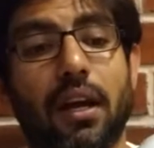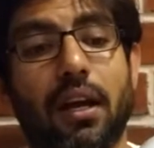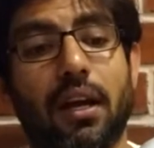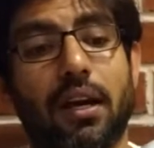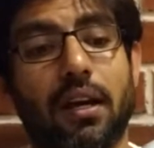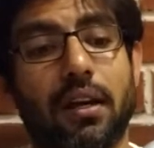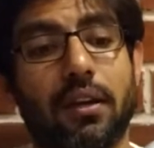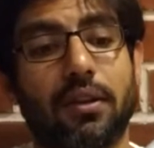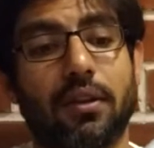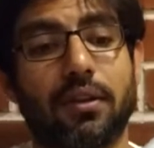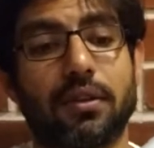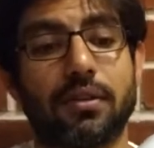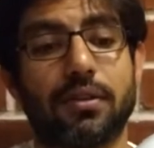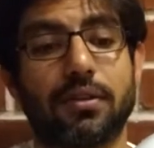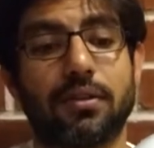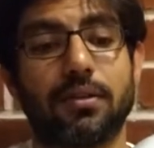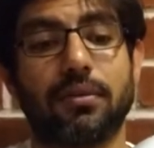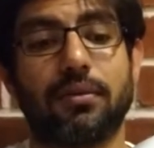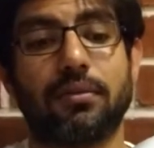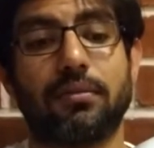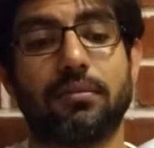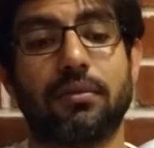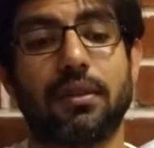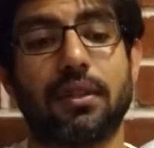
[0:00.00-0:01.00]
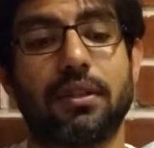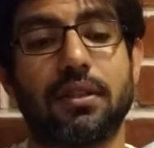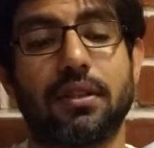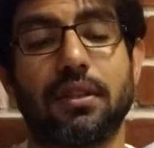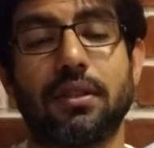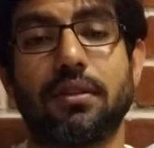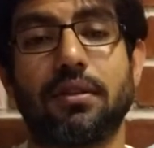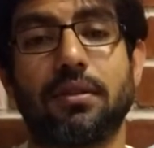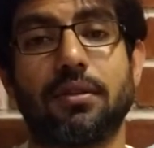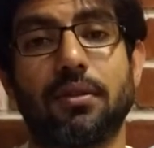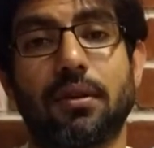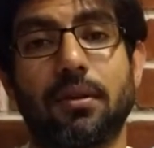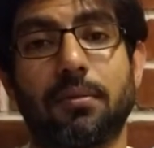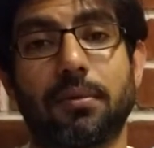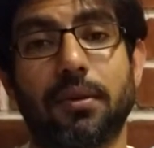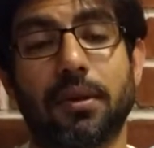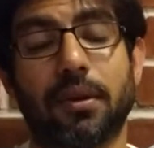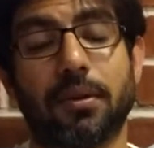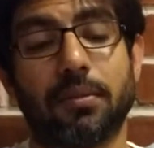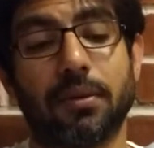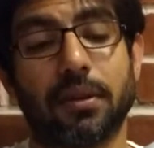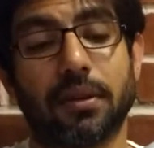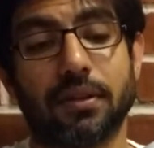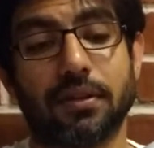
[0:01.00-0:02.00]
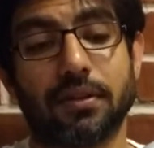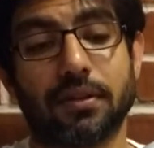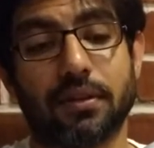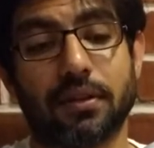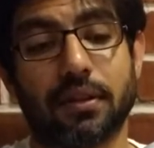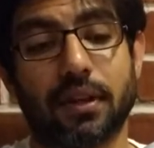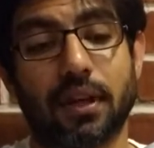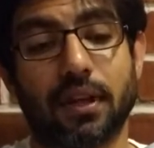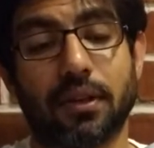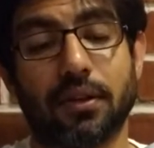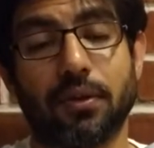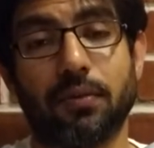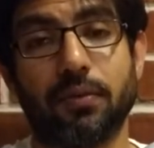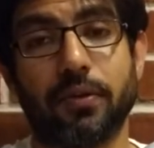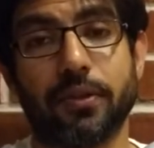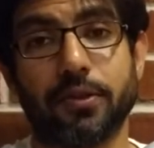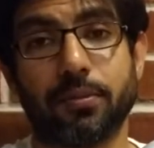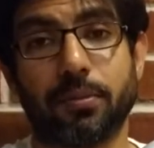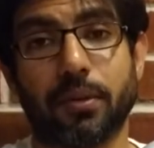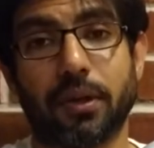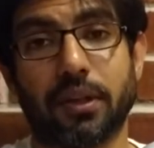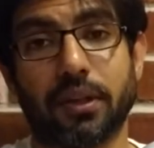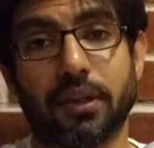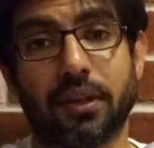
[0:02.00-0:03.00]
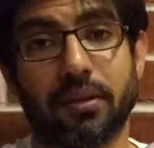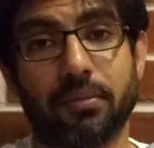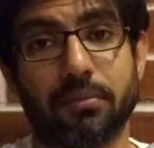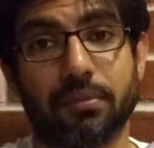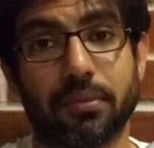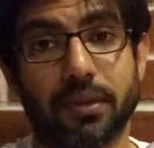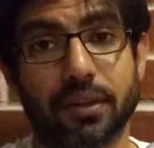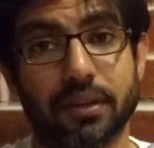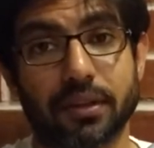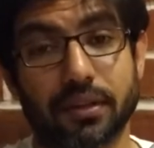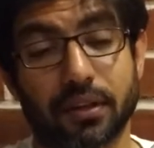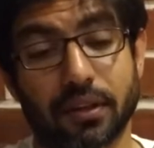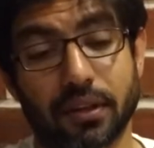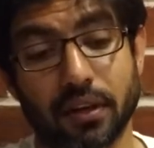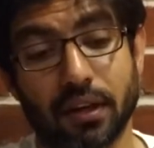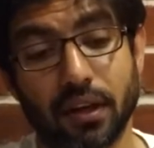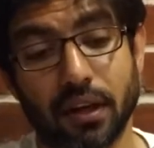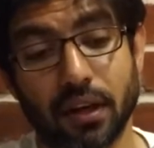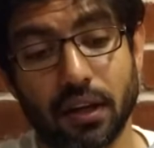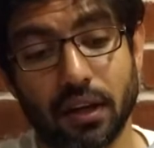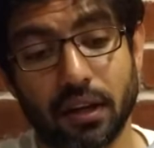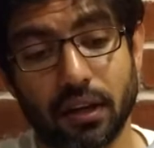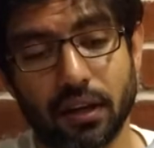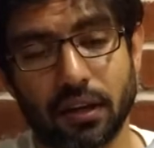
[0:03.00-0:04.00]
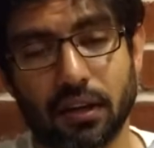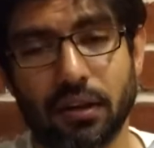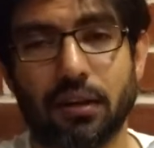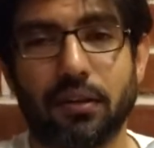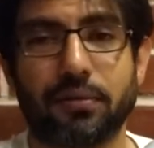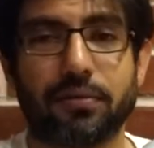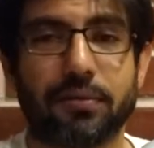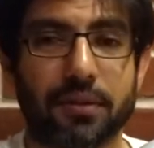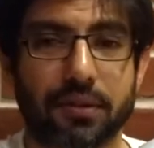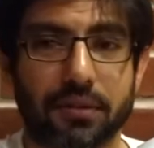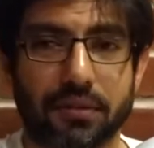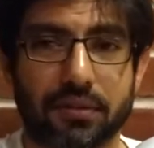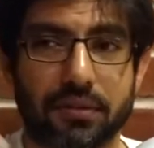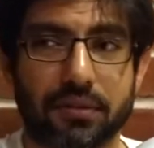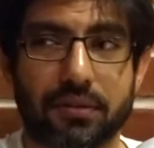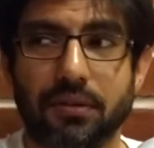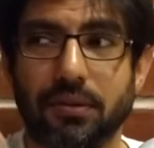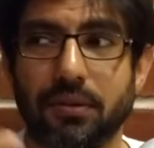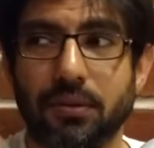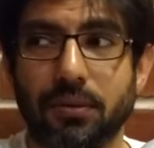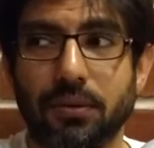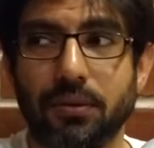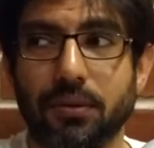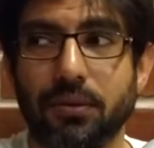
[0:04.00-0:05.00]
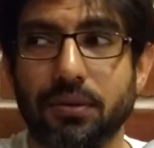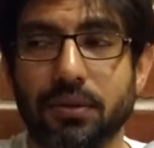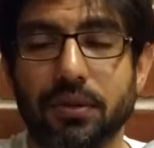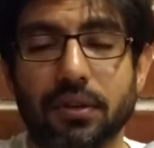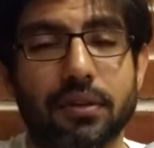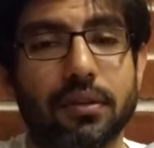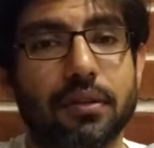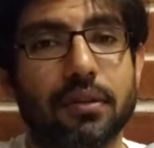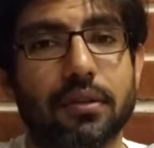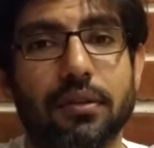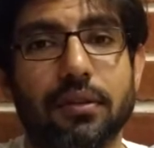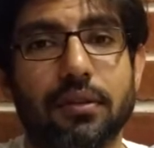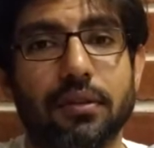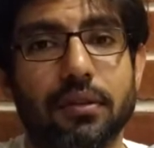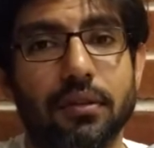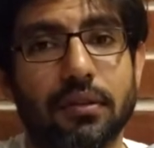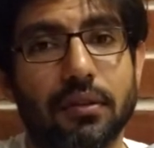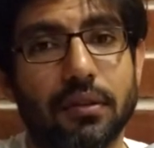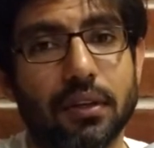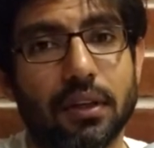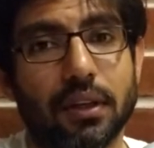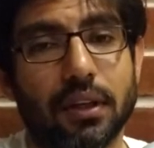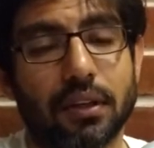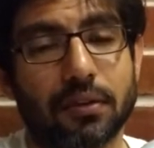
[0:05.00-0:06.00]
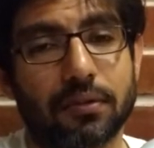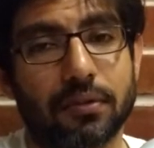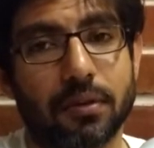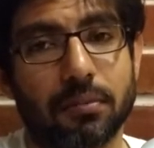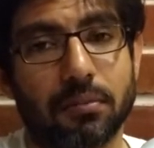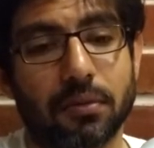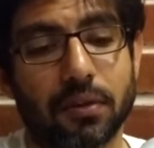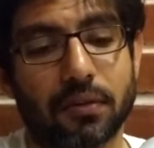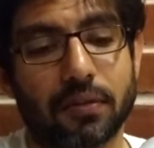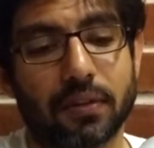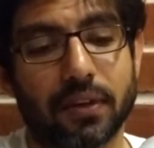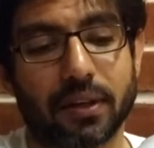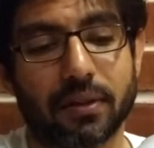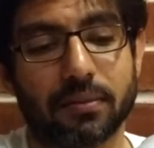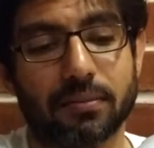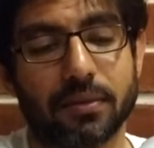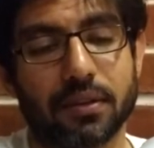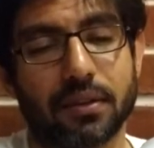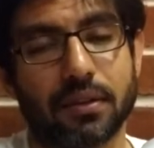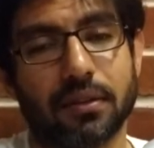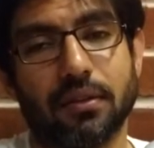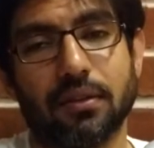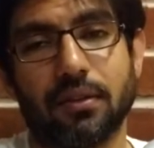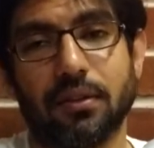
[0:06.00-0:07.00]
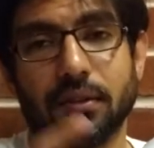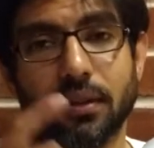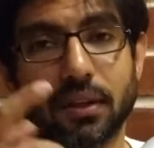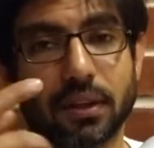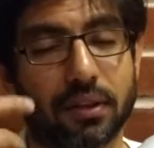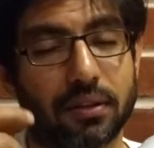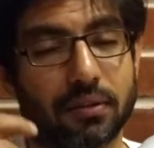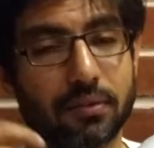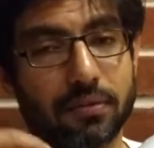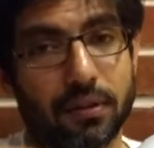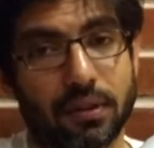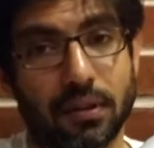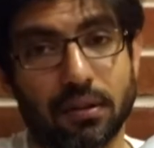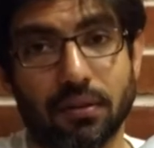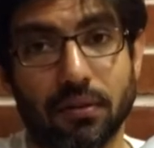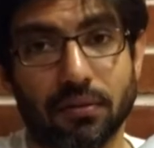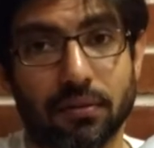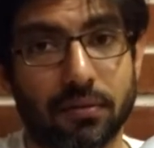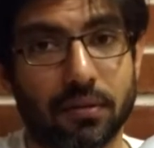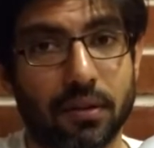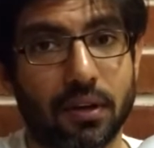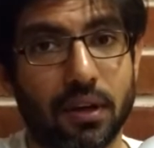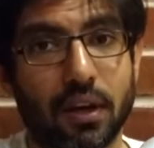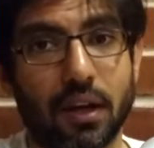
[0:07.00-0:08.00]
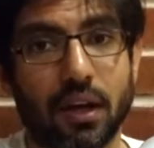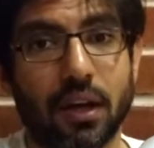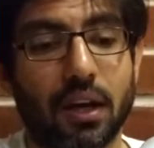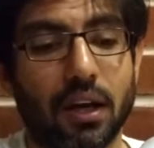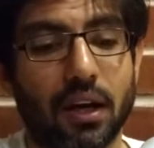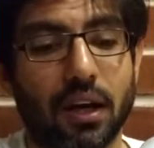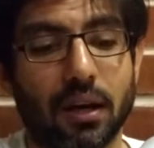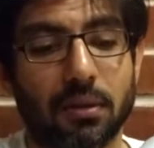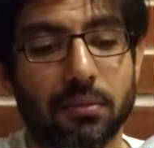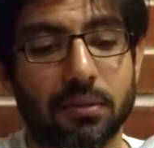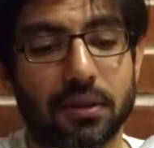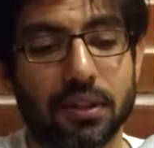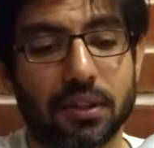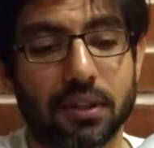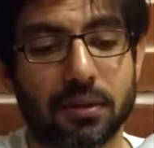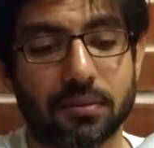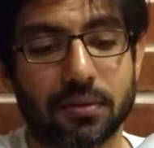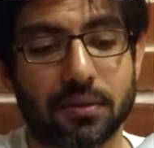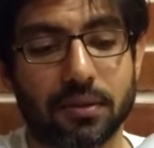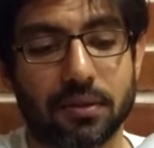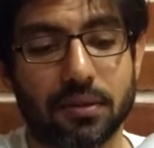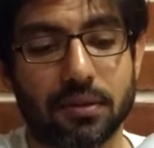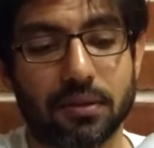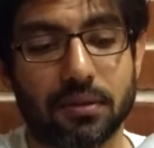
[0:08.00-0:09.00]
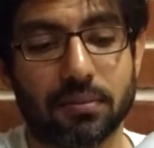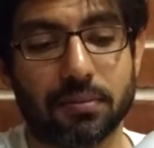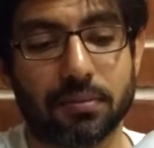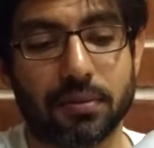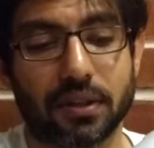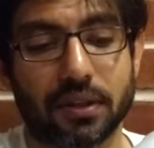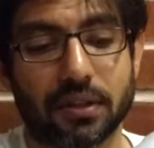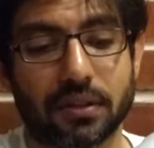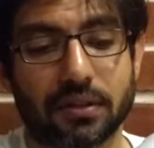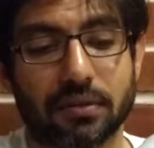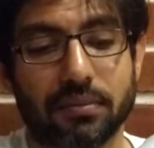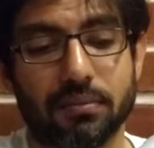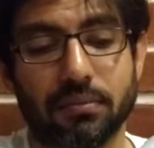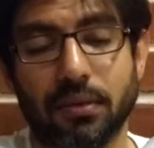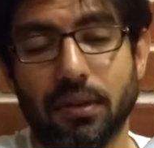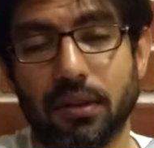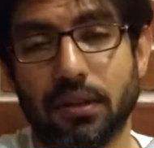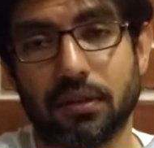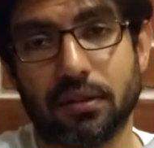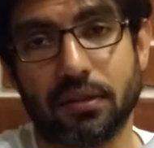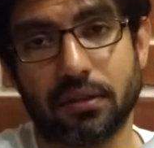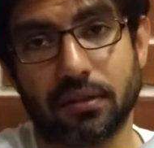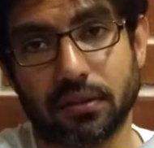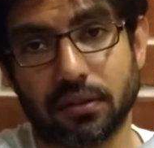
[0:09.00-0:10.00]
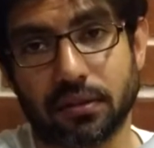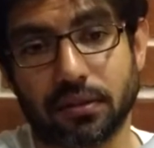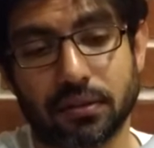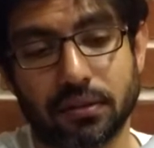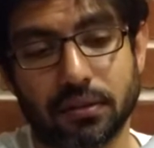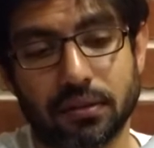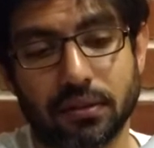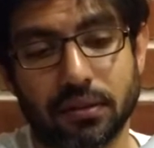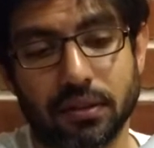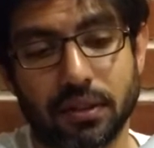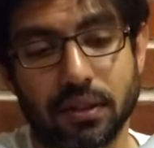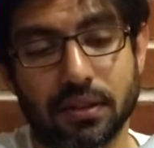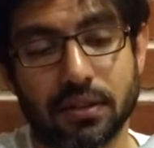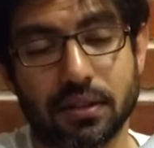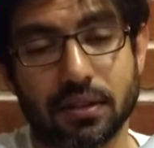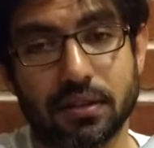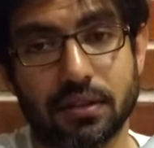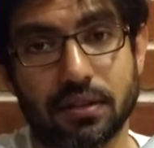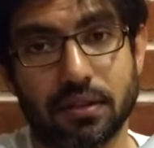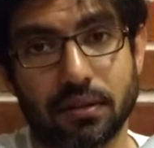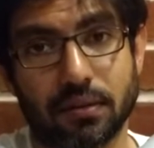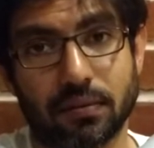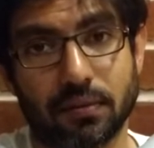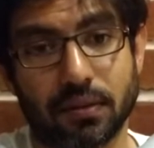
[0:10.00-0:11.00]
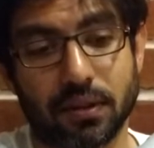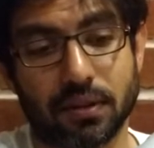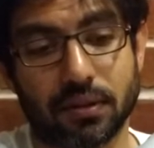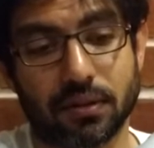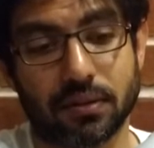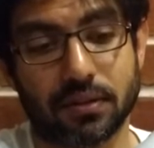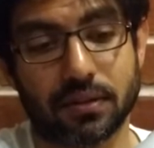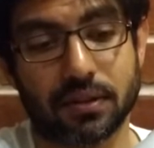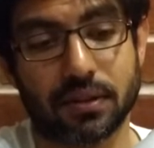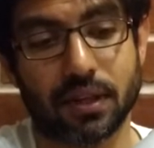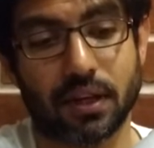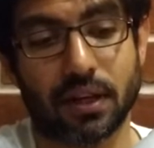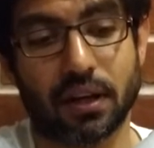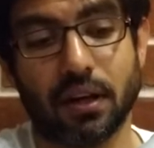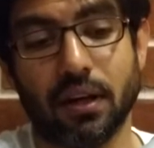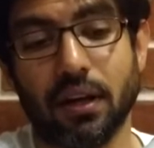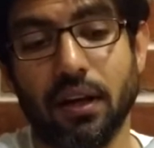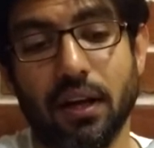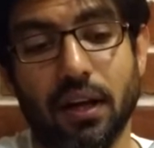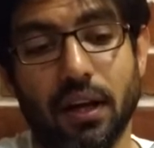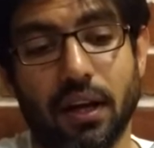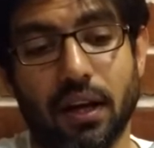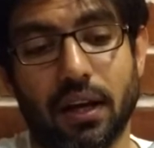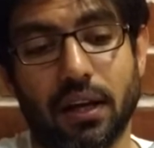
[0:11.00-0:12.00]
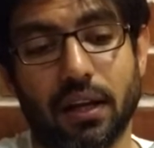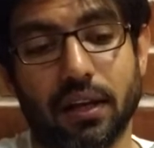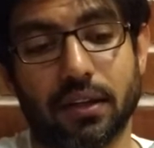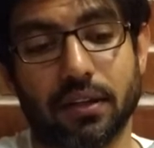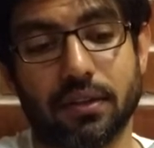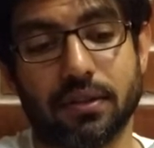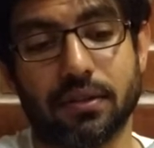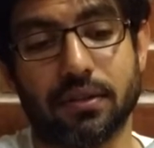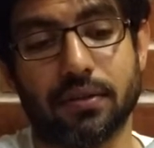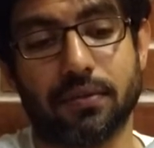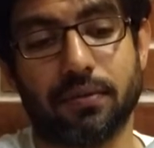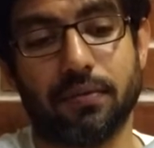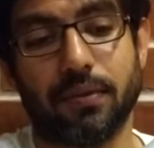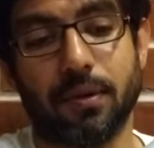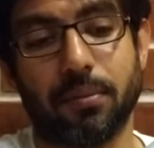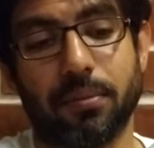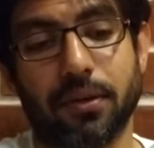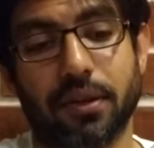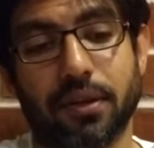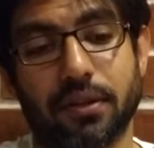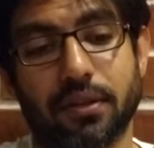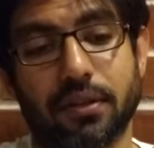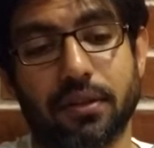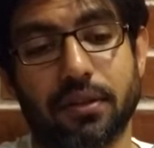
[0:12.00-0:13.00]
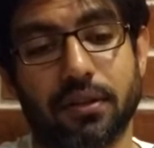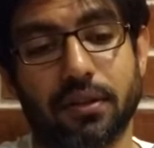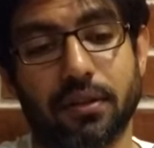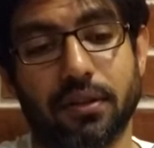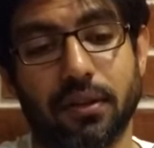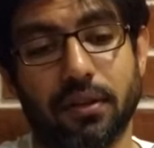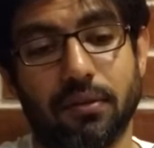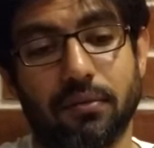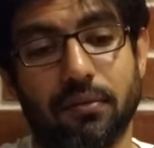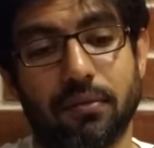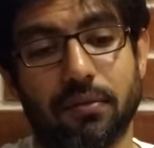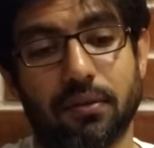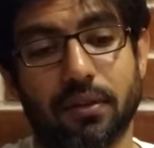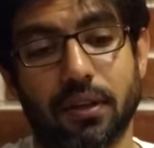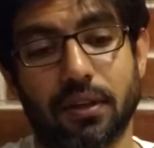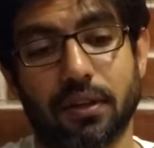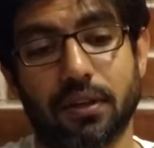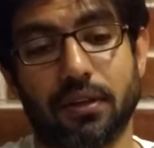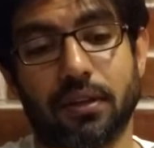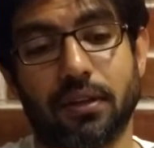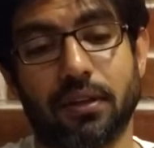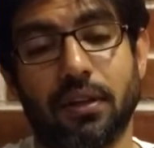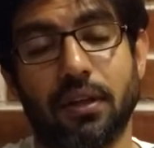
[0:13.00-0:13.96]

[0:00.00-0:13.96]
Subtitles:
and also it's easy to operate because I know which button I'm pressing. Of course, you use it enough number of times and you get the feel of how many times you need to press, but it's easier when it's there, and I can just flip it in front